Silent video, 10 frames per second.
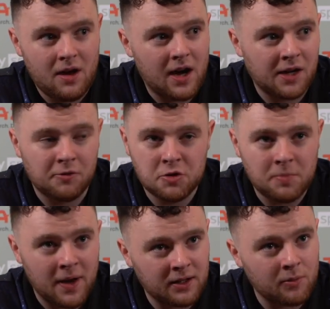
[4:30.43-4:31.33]
and I
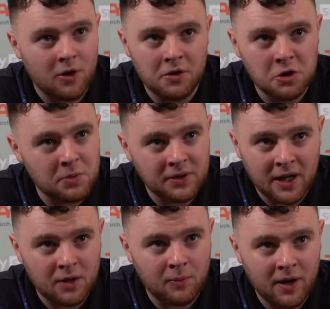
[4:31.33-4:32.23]
respect him how he's been
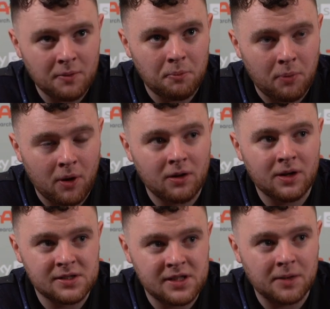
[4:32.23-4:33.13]
dealing with it, but
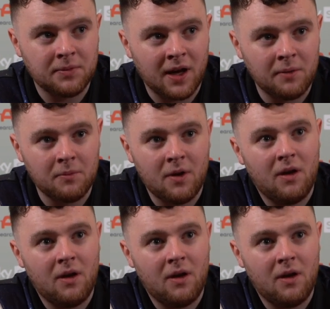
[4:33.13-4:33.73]
at the same time,